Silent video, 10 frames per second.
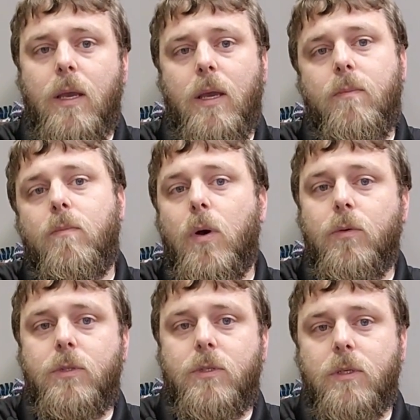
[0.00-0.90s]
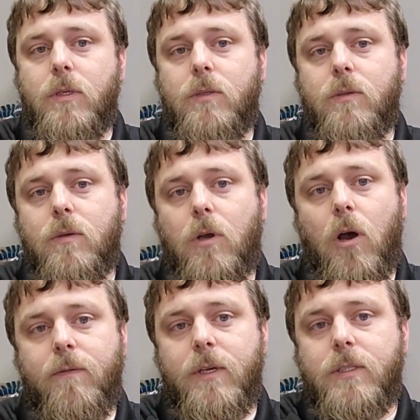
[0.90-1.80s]
In most
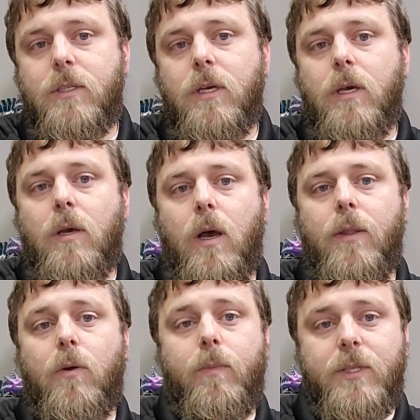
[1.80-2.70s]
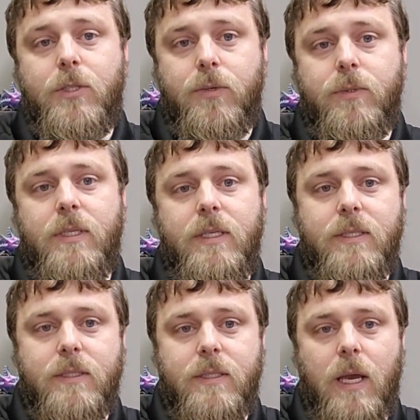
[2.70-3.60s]
coffees, there will be 2
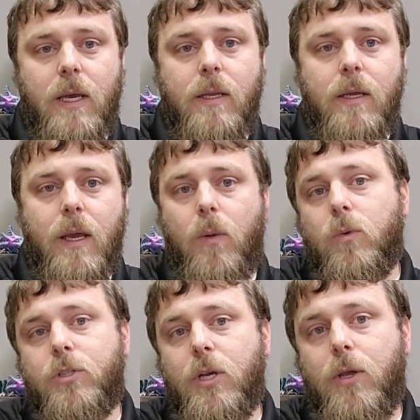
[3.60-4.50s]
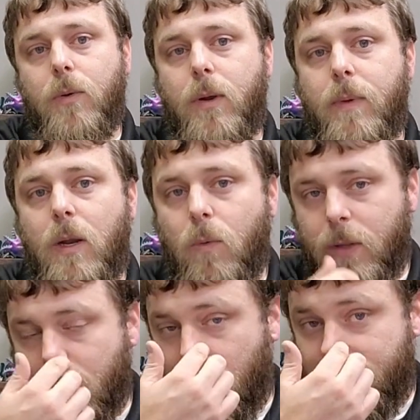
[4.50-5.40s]
seeds inside, and we'll show you in a minute
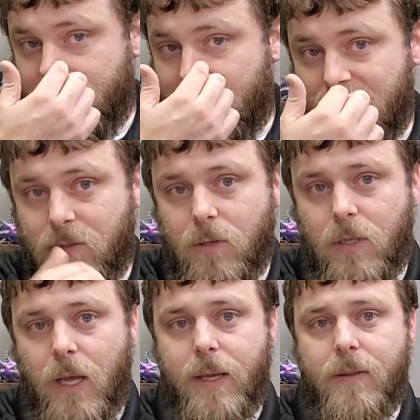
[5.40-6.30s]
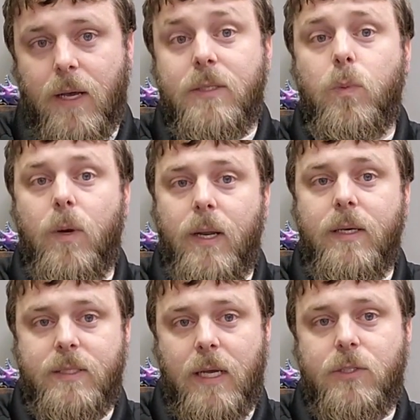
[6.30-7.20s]
what the coffee seeds look like. That's what
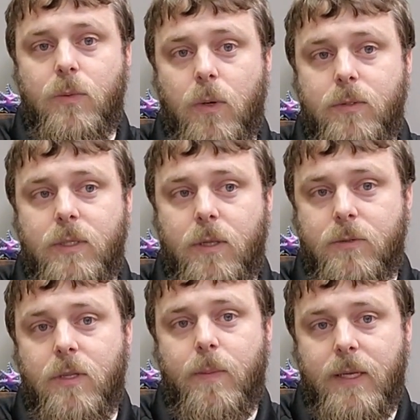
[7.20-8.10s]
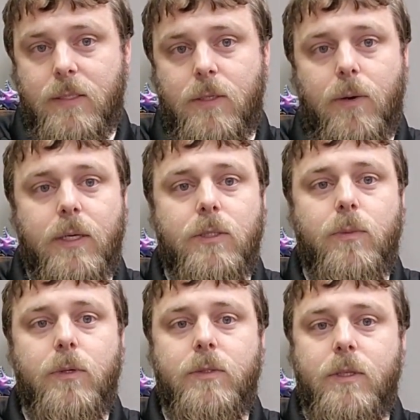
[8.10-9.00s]
is actually roasted. Those are the beans that are actually
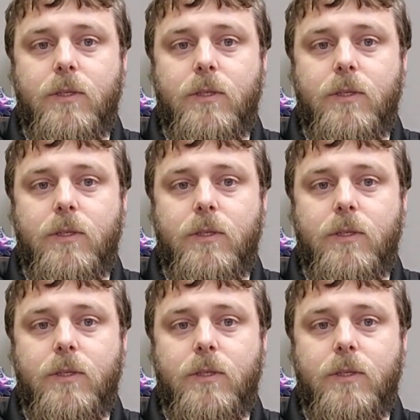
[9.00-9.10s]
roasted.